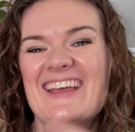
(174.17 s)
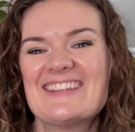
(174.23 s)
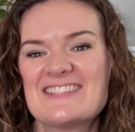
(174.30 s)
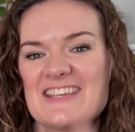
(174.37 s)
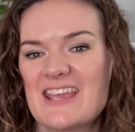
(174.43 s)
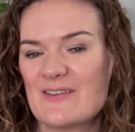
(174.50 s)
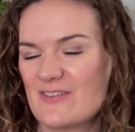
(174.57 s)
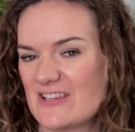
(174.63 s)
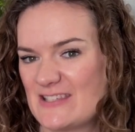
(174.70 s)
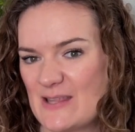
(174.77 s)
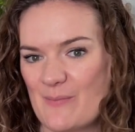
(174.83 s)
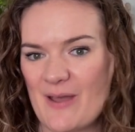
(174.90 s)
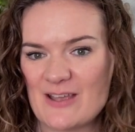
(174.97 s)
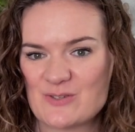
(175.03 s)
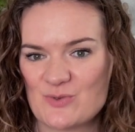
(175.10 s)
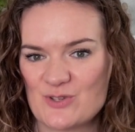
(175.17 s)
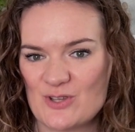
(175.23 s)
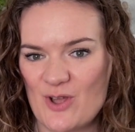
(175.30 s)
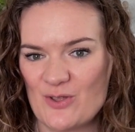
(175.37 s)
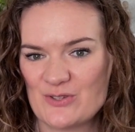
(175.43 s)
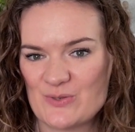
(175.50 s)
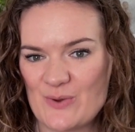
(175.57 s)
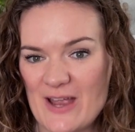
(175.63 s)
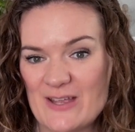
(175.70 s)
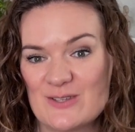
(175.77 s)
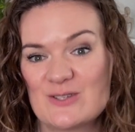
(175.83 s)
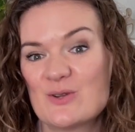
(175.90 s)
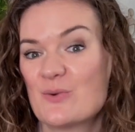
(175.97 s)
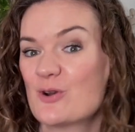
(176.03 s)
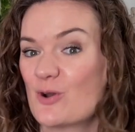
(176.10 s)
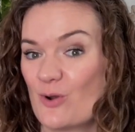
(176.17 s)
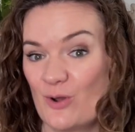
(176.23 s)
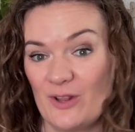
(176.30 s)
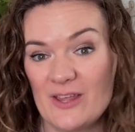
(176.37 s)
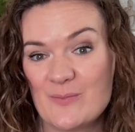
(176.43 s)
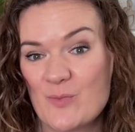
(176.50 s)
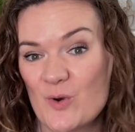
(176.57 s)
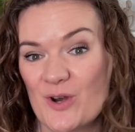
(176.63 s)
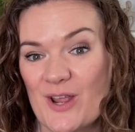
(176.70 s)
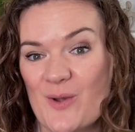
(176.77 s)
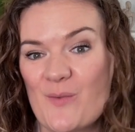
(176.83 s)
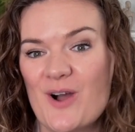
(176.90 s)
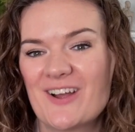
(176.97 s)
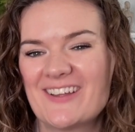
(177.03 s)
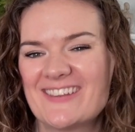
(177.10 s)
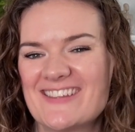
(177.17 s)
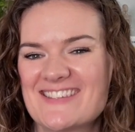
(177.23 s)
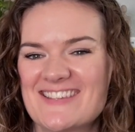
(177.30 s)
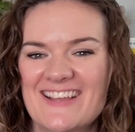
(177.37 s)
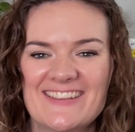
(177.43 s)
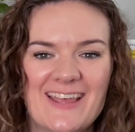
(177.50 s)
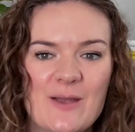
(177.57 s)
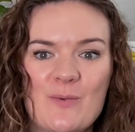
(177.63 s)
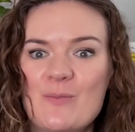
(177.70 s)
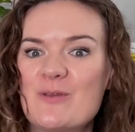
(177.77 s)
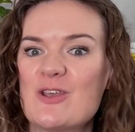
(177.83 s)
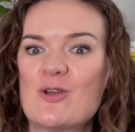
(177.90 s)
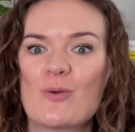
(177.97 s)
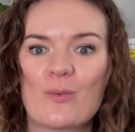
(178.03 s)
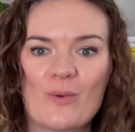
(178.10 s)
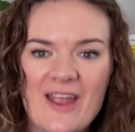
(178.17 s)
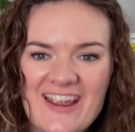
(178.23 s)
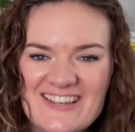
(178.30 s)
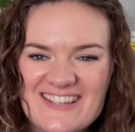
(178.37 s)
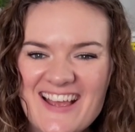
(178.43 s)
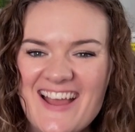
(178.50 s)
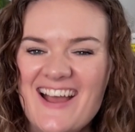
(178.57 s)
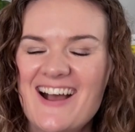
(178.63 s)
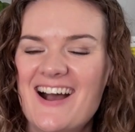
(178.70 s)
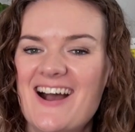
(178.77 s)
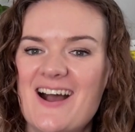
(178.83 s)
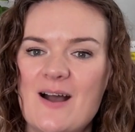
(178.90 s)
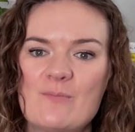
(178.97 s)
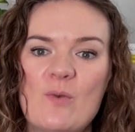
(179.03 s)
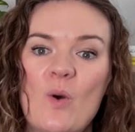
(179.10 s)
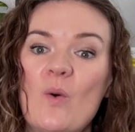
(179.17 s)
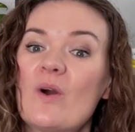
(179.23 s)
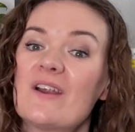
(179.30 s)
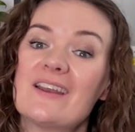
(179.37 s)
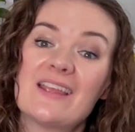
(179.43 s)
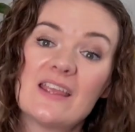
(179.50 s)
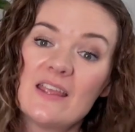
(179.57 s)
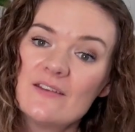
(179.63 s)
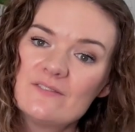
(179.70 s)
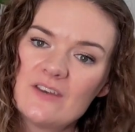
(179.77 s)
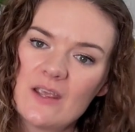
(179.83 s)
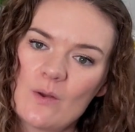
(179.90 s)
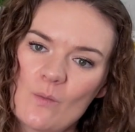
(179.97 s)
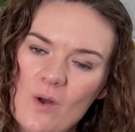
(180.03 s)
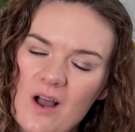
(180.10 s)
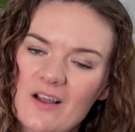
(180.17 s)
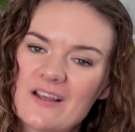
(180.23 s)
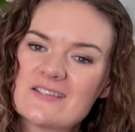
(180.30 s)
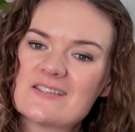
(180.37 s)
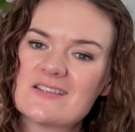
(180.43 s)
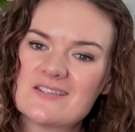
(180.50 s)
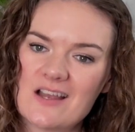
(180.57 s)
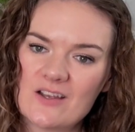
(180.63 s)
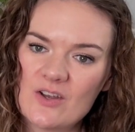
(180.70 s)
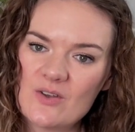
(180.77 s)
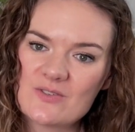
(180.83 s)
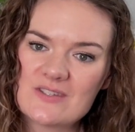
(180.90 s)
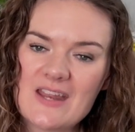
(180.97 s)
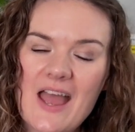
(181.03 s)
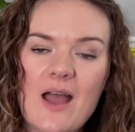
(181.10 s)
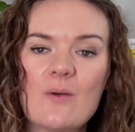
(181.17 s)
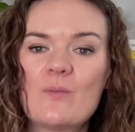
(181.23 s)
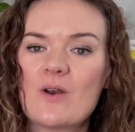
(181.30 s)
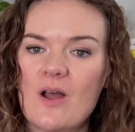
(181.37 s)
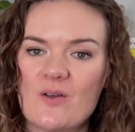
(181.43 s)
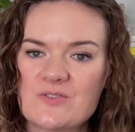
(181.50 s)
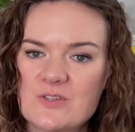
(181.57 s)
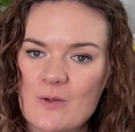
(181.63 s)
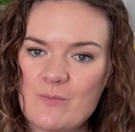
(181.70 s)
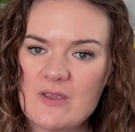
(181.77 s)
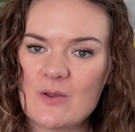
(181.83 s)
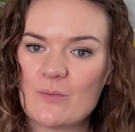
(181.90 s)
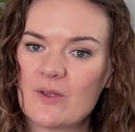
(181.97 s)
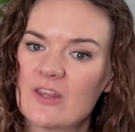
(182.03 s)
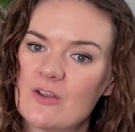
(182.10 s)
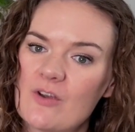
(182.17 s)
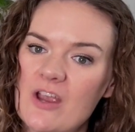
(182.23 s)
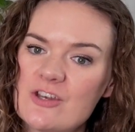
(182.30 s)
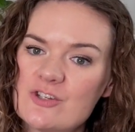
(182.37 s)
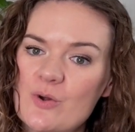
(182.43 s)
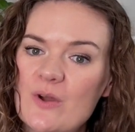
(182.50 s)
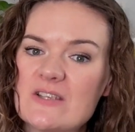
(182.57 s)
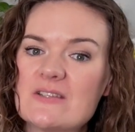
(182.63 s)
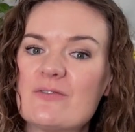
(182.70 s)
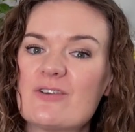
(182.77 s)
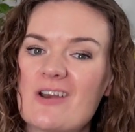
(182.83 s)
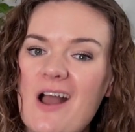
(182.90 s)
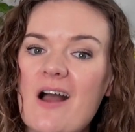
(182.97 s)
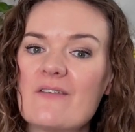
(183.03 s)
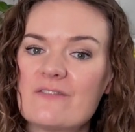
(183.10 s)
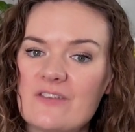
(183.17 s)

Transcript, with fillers: to give us the best results, right? So an early morning walk in the sunlight will be great. Um, or an evening walk as the sun goes down would also be a really great choice if you're not